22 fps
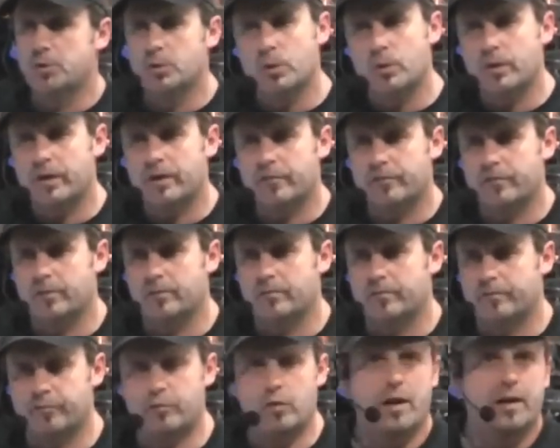tutoring
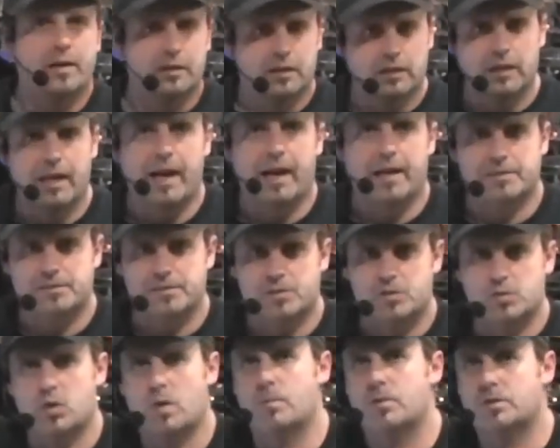from Fred Klatz,
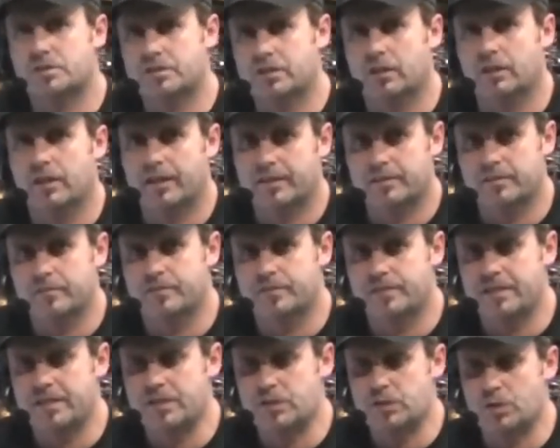a Drummers
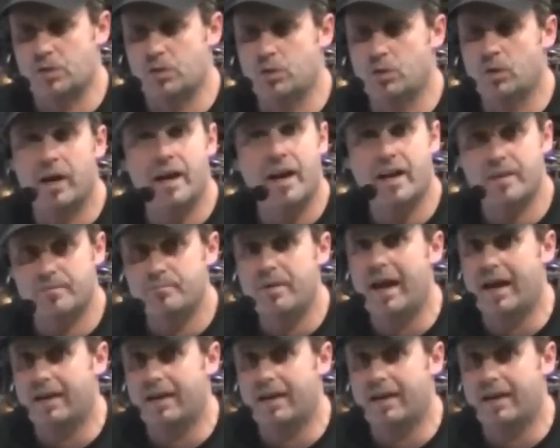Collective teacher who I had